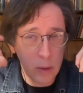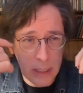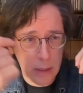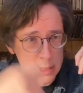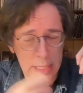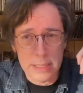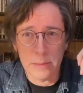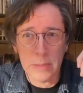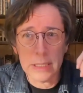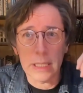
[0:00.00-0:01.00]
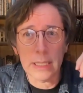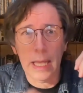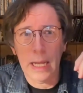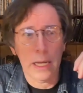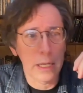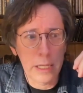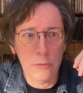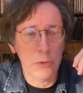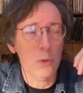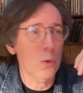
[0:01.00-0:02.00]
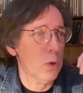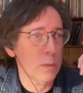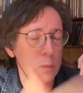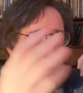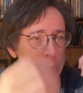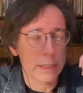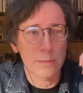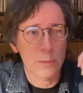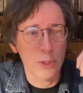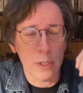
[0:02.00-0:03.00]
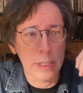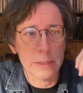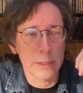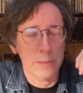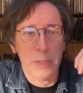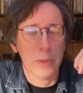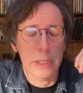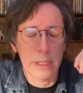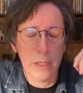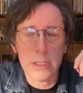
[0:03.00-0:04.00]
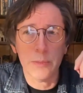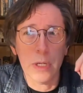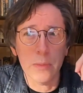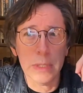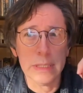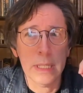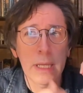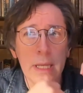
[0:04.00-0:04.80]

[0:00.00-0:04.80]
He says something like that in an interview or where he's talking to people in the art department,